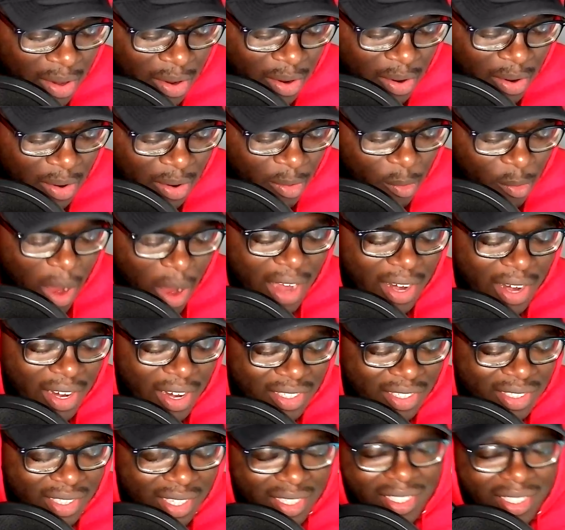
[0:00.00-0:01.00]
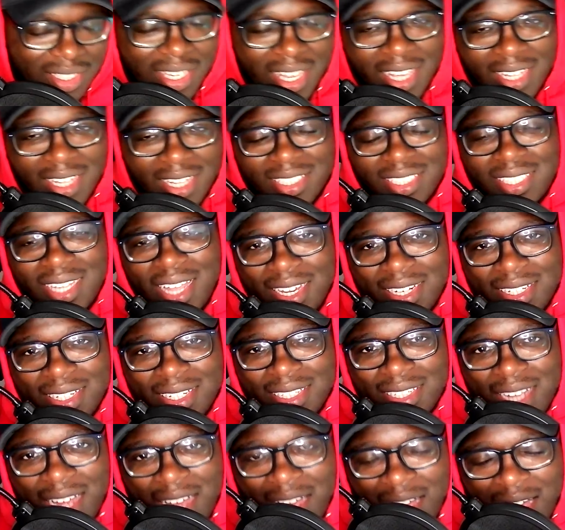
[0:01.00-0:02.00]
why does this excite
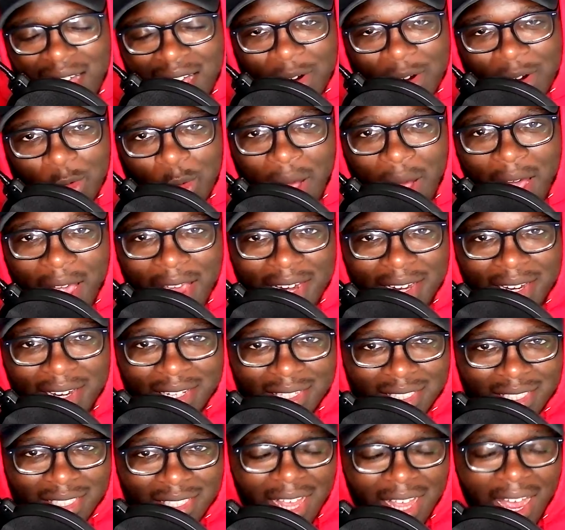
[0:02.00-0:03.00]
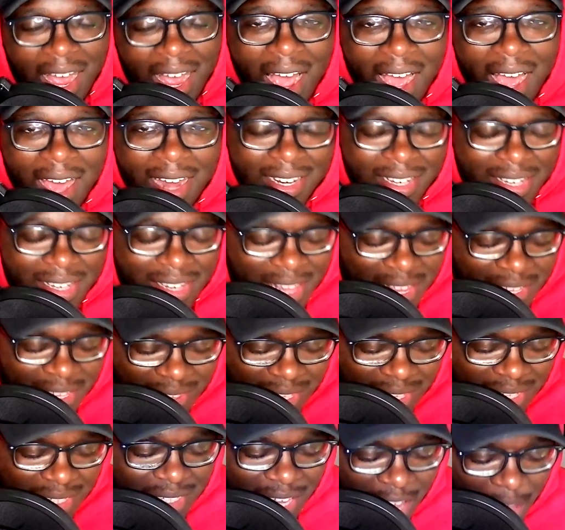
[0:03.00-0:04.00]
god why does god let
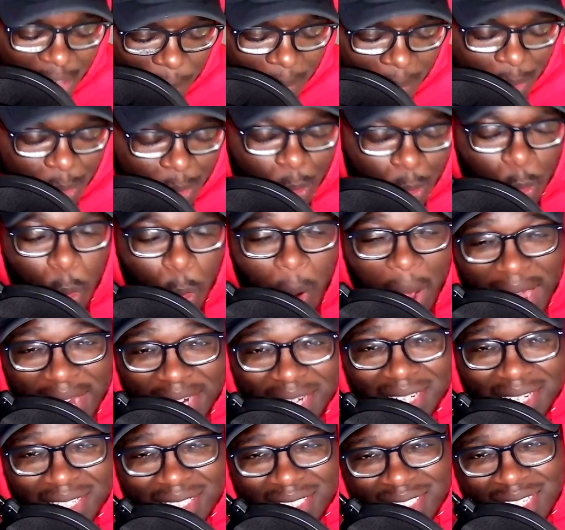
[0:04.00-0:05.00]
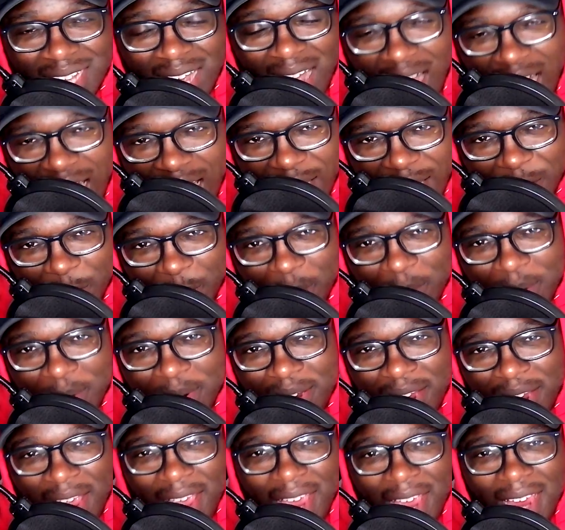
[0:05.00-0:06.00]
this happen why does god
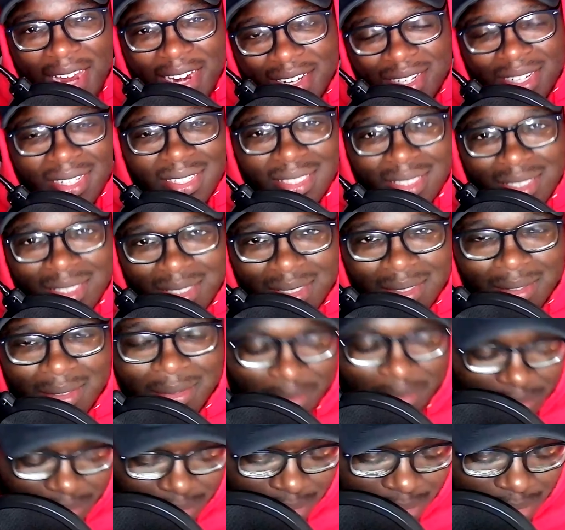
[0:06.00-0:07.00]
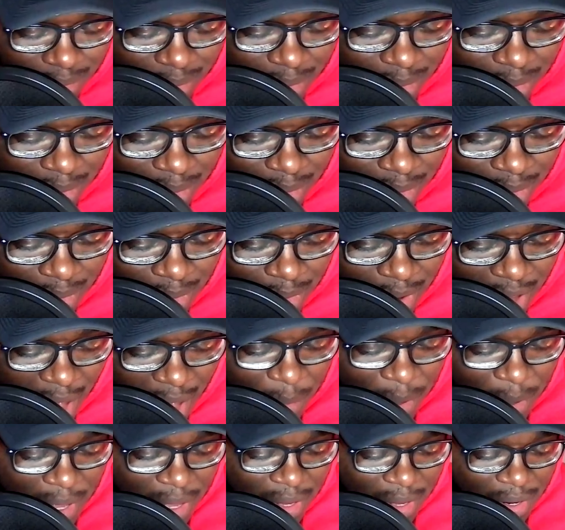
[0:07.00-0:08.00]
create us i
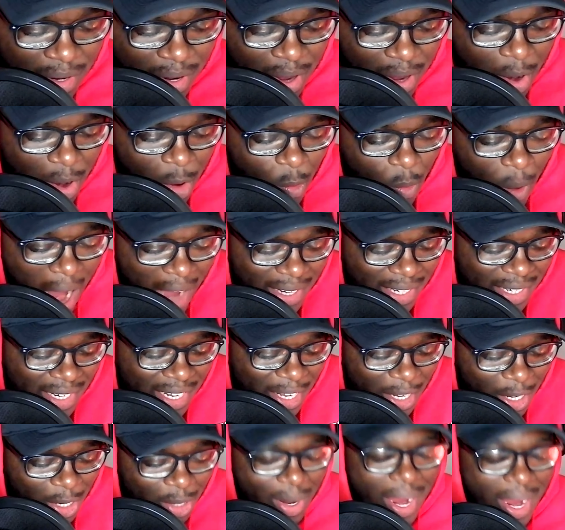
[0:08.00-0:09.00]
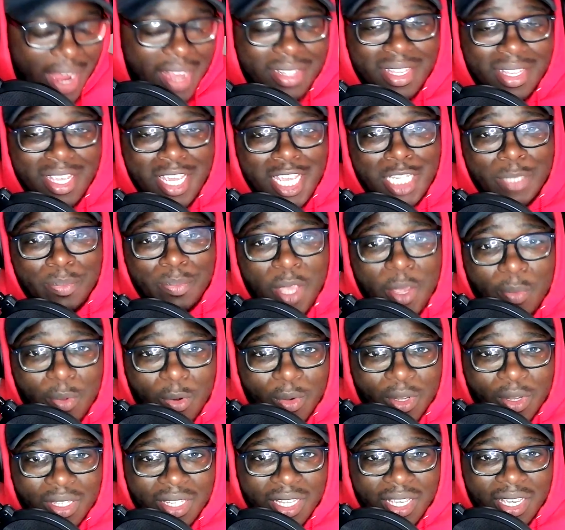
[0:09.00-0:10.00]
mean why did he create these people
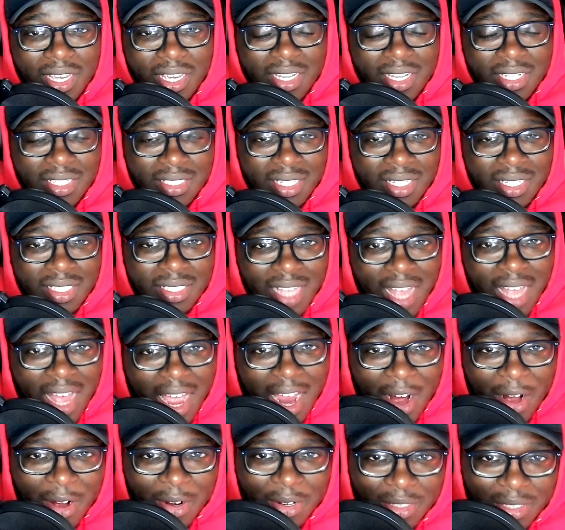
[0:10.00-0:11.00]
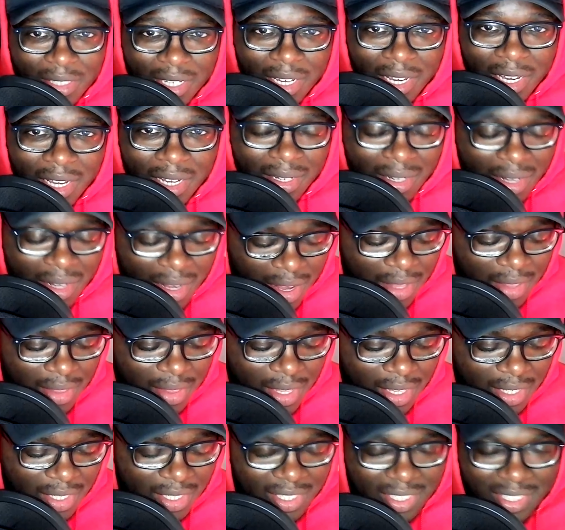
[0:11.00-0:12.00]
with these desires and
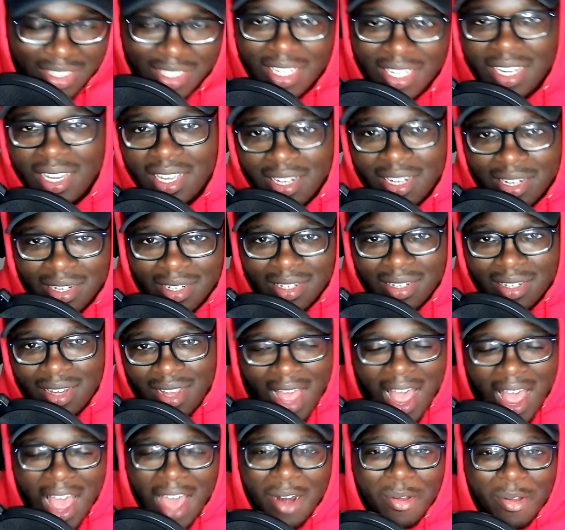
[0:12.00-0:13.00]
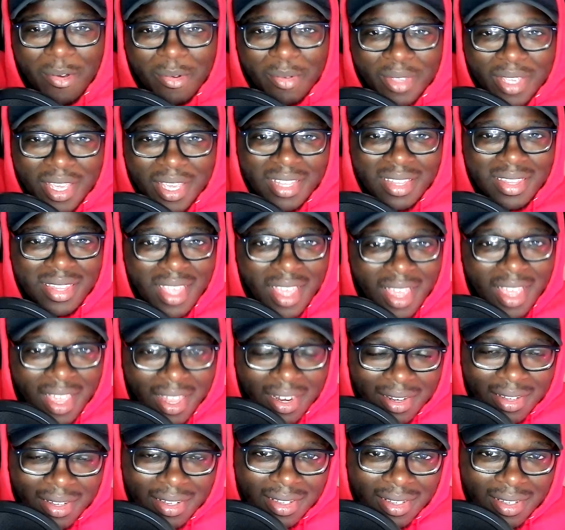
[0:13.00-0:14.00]
this sin i don't get that
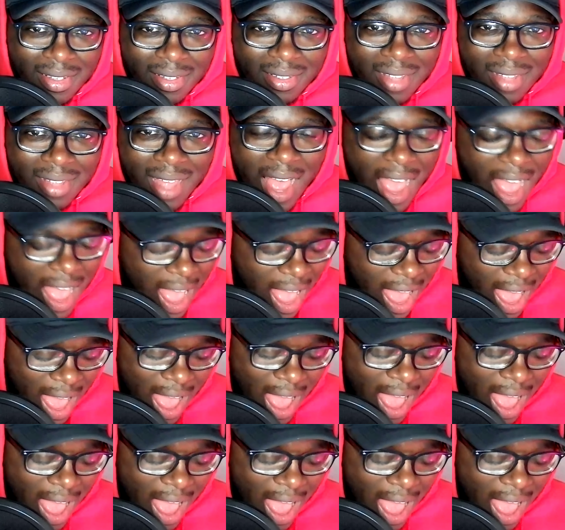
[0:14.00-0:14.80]
i i